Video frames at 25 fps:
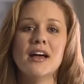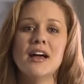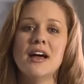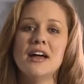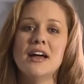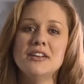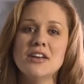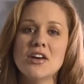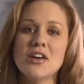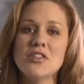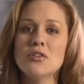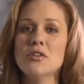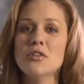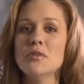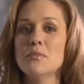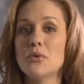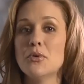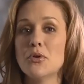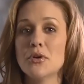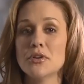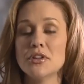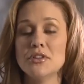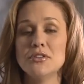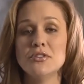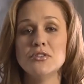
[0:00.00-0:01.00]
Another
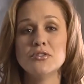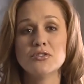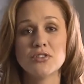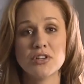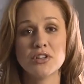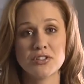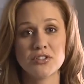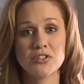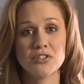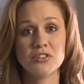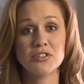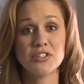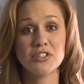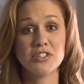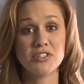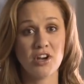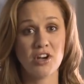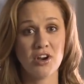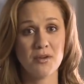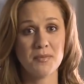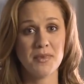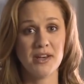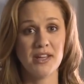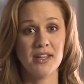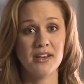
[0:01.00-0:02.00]
important nutritional
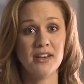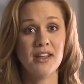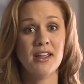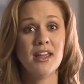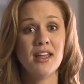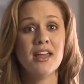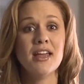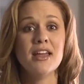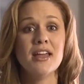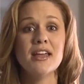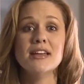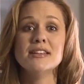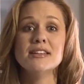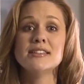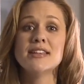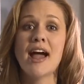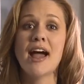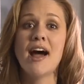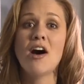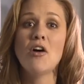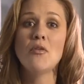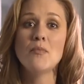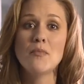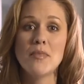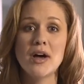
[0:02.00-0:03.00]
determinant is
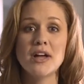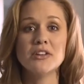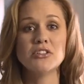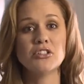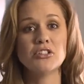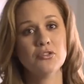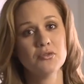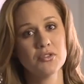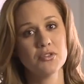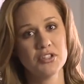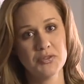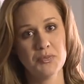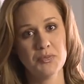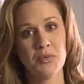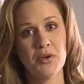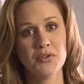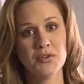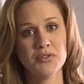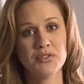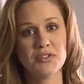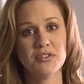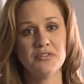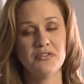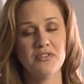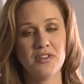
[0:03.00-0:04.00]
how much you are
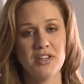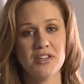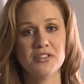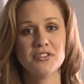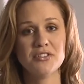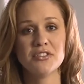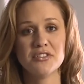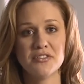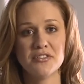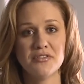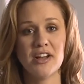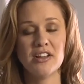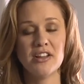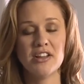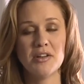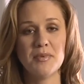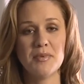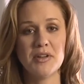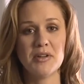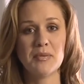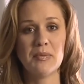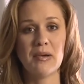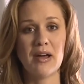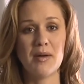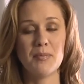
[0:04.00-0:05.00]
supposed to feed your
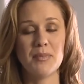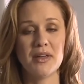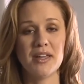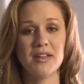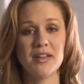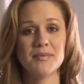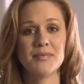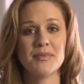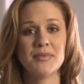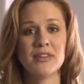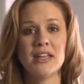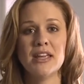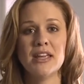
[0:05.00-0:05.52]
developing puppy.